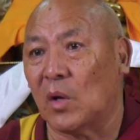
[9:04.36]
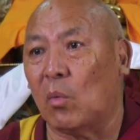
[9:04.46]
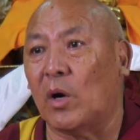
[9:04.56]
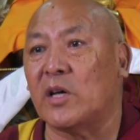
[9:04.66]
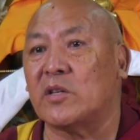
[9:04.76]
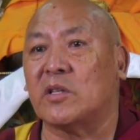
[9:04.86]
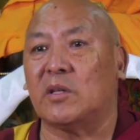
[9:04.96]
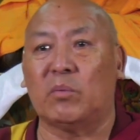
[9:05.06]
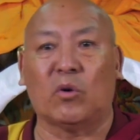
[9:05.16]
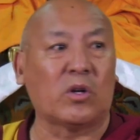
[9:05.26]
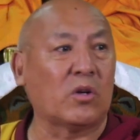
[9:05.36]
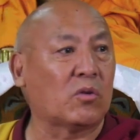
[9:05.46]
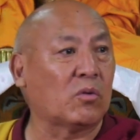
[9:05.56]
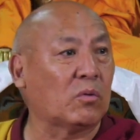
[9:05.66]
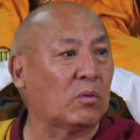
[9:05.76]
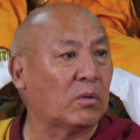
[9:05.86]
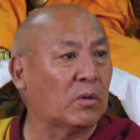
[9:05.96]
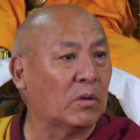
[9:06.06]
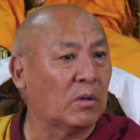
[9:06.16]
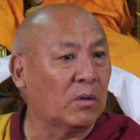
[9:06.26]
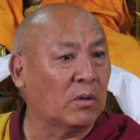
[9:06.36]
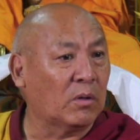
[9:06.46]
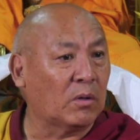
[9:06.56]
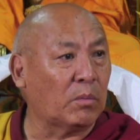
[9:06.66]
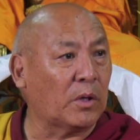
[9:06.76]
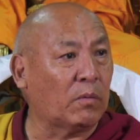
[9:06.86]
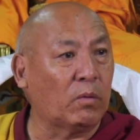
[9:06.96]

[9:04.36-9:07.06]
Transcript: Why is it important to be